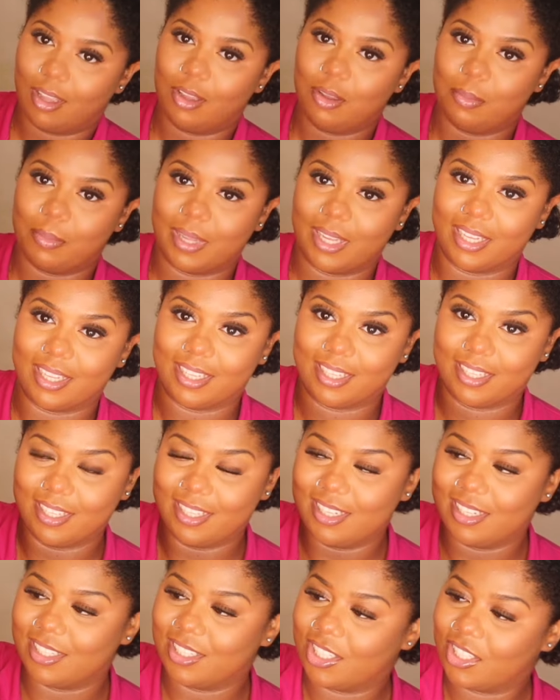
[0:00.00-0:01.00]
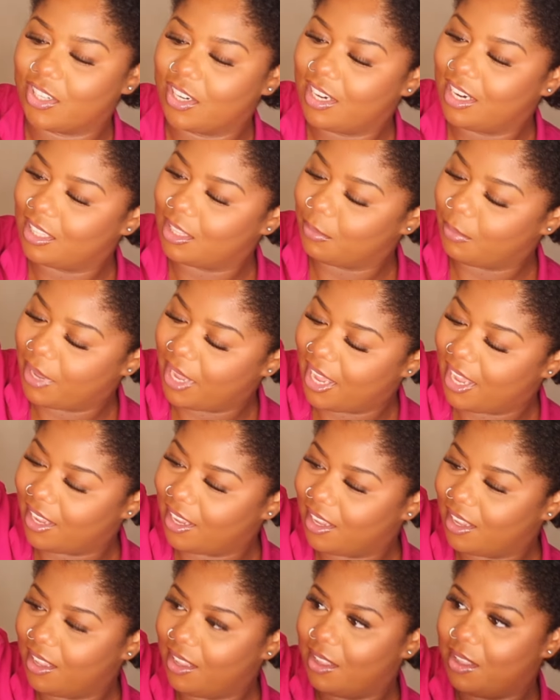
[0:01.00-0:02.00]
Oh my goodness, straight out the
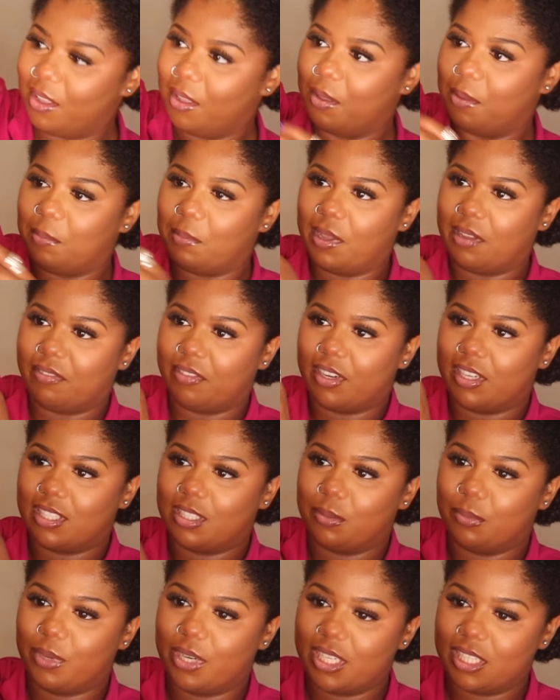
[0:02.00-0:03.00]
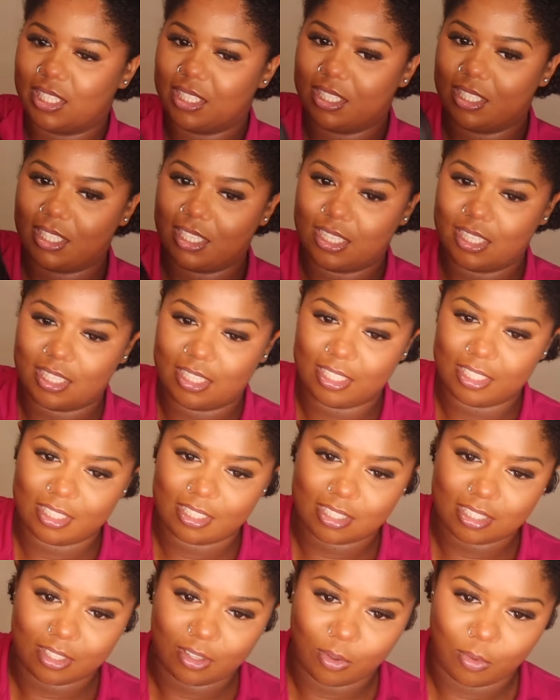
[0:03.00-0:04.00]
pack. My first impression
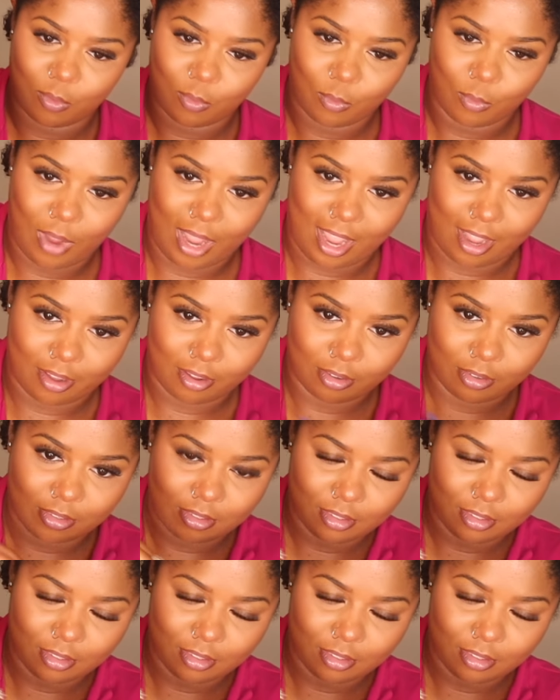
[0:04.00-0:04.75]
is wow.